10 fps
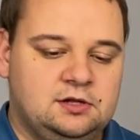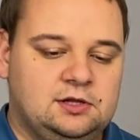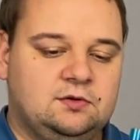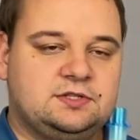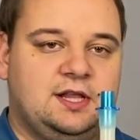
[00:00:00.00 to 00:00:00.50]

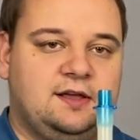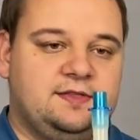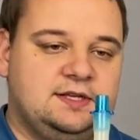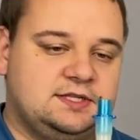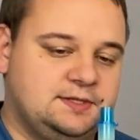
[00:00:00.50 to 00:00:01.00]
Looks like
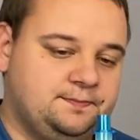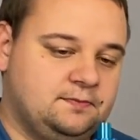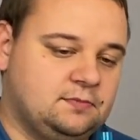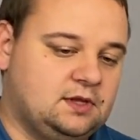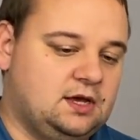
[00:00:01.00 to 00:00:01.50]
this.
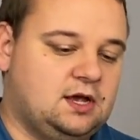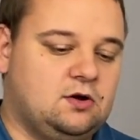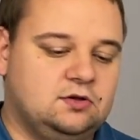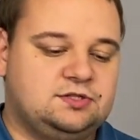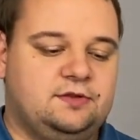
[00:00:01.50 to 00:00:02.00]

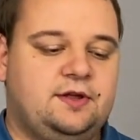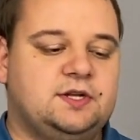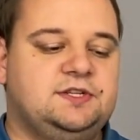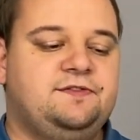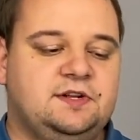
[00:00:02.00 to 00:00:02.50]
Also there
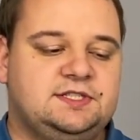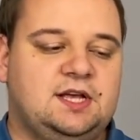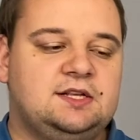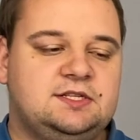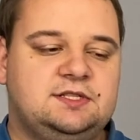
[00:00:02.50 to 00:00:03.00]
are different
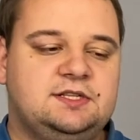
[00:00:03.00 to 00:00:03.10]
sizes.